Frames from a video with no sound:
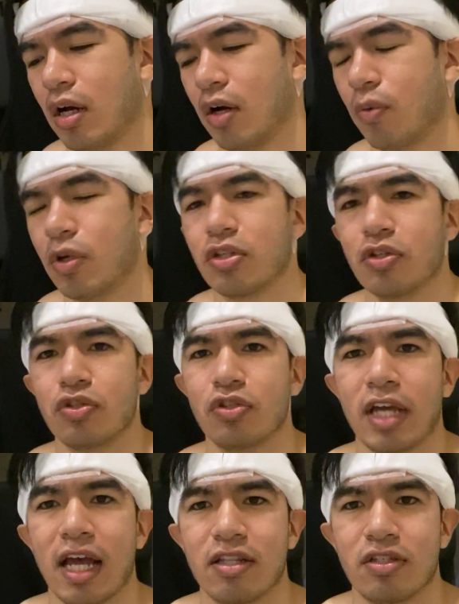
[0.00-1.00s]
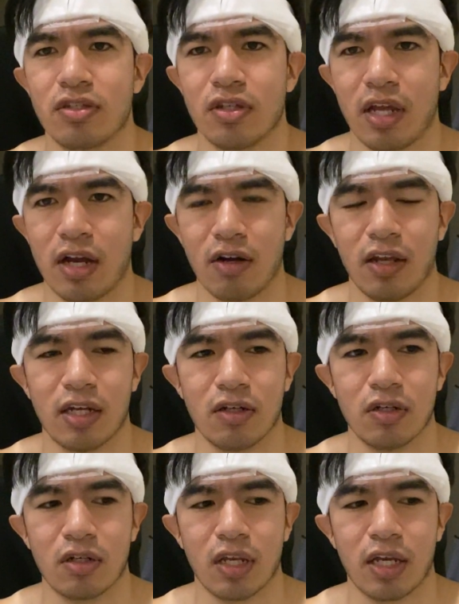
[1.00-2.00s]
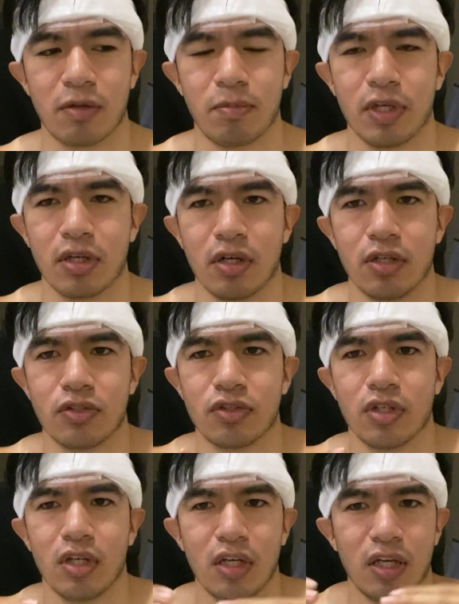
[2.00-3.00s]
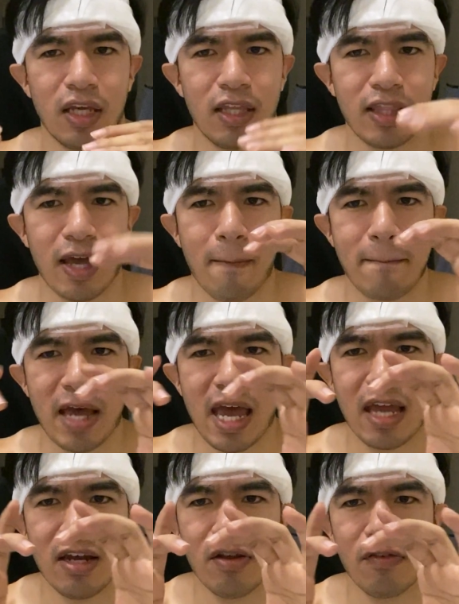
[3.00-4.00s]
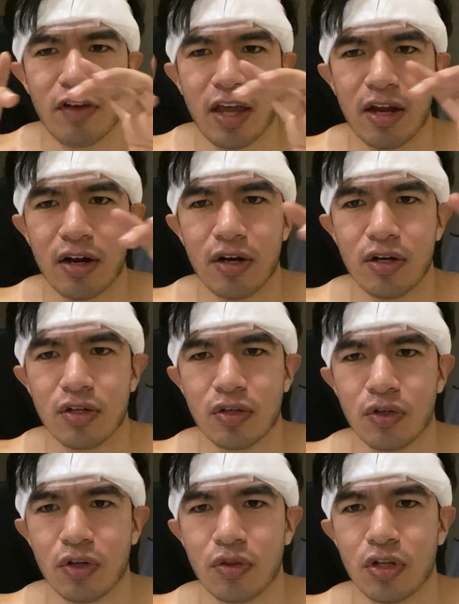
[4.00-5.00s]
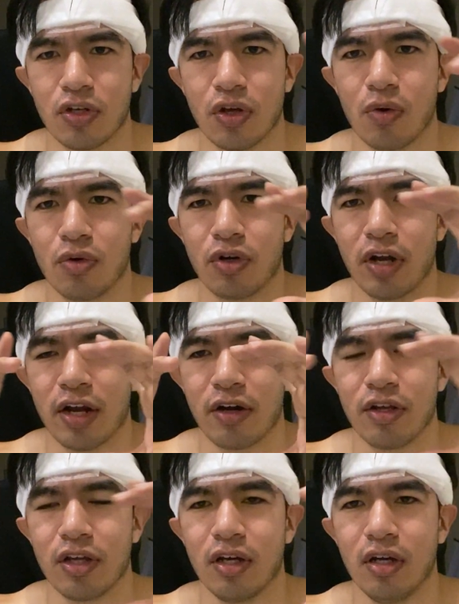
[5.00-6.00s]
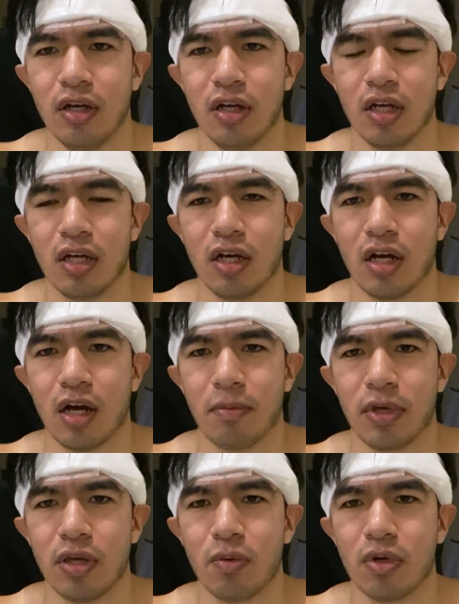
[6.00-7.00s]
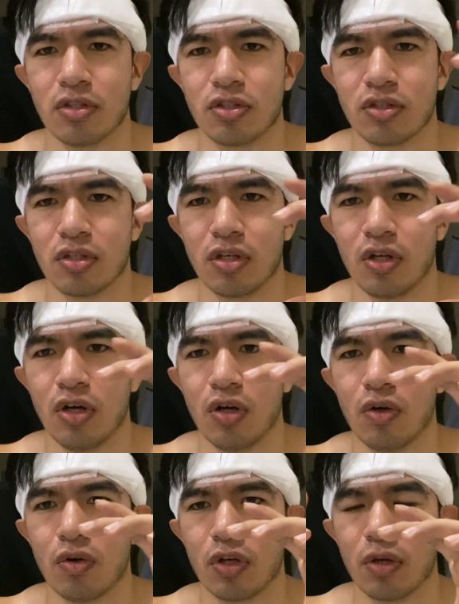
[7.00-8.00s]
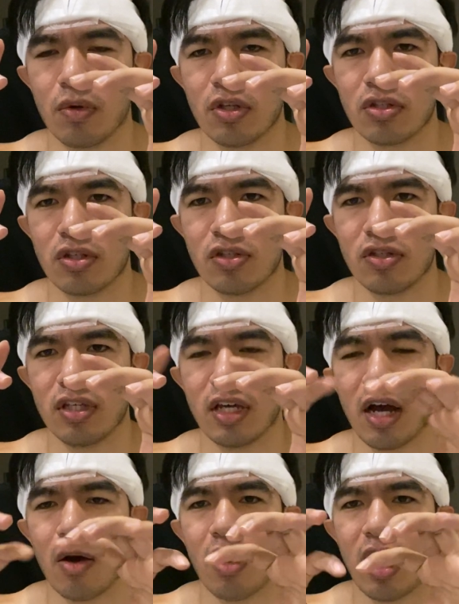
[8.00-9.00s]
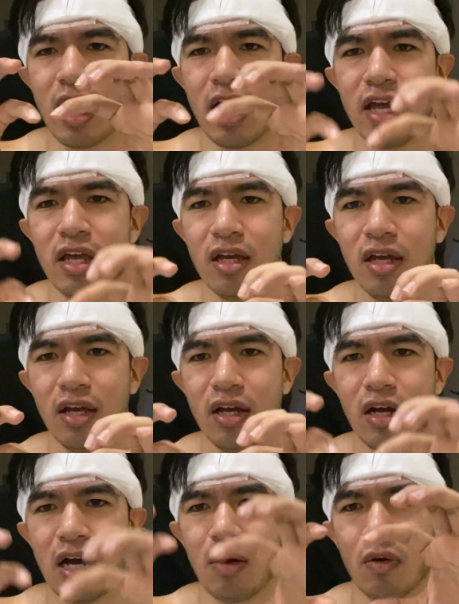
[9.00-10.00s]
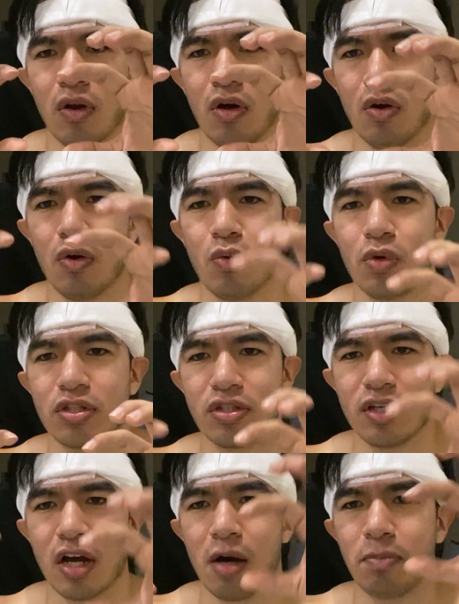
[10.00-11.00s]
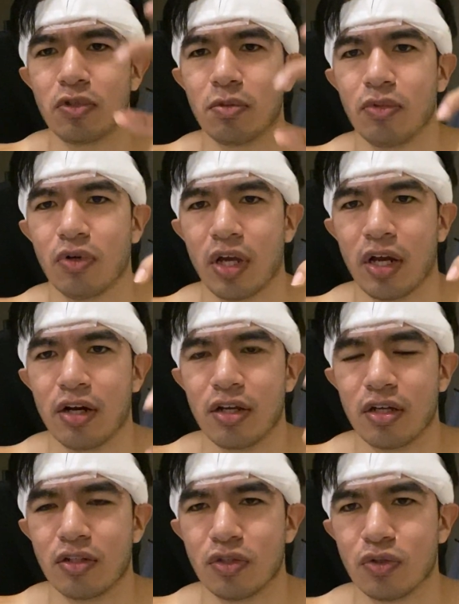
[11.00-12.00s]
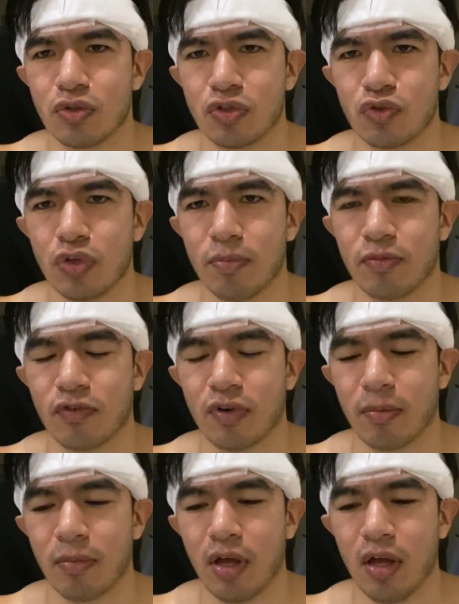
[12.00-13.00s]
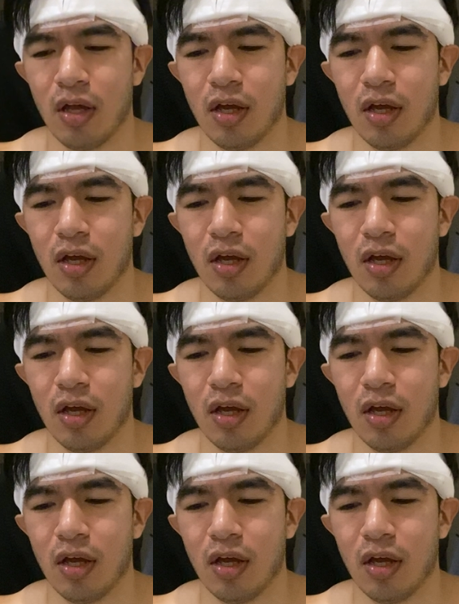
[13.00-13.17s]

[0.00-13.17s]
what does your dad's hairline look like? Because in that band of hair, the donor area, he wants to see how high, how low, what's the optimal area to strip from.